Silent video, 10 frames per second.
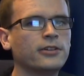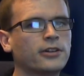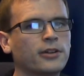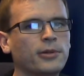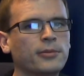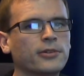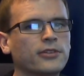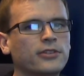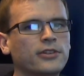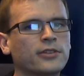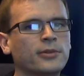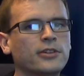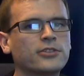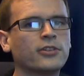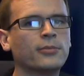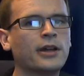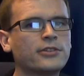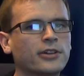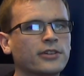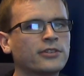you're going to be able to see some additional
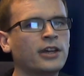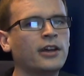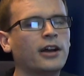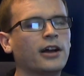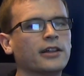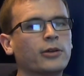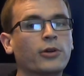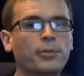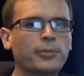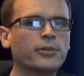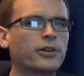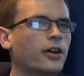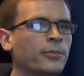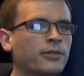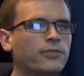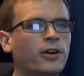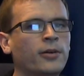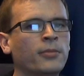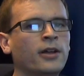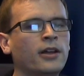metrics like where people are coming
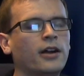from,